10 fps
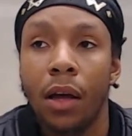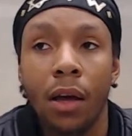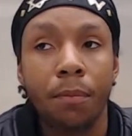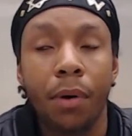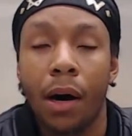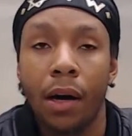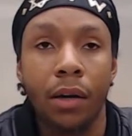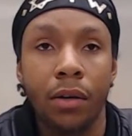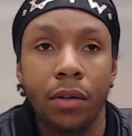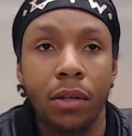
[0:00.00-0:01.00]

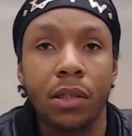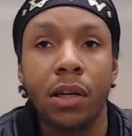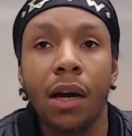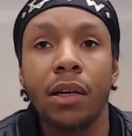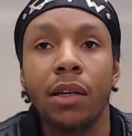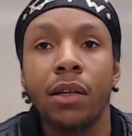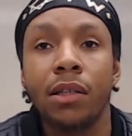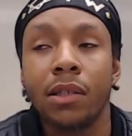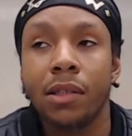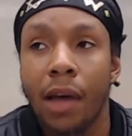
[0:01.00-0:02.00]
empire, this
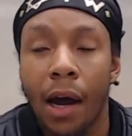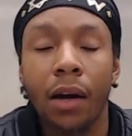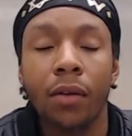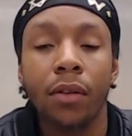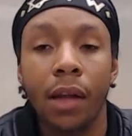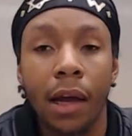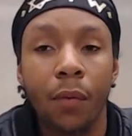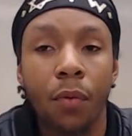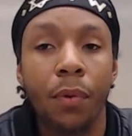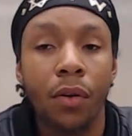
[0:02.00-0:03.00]
entire land would be